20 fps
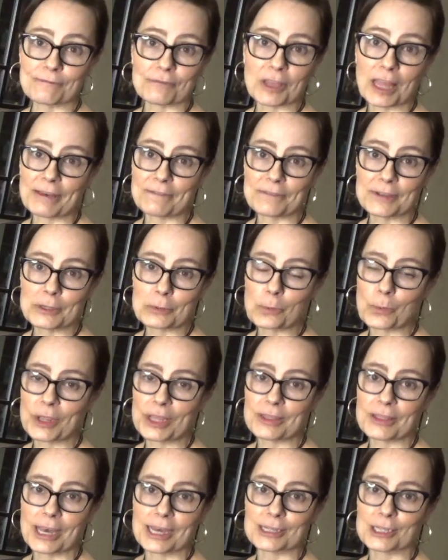fluff it
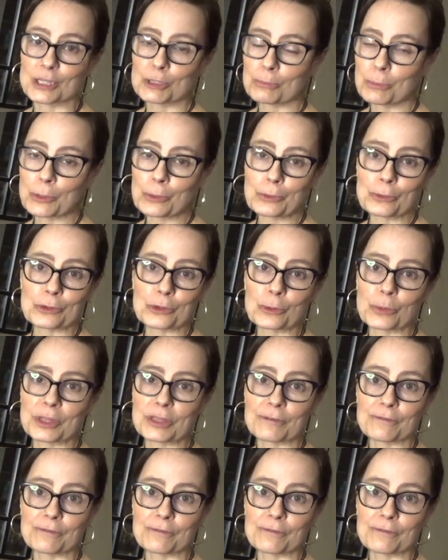with a spoon or with a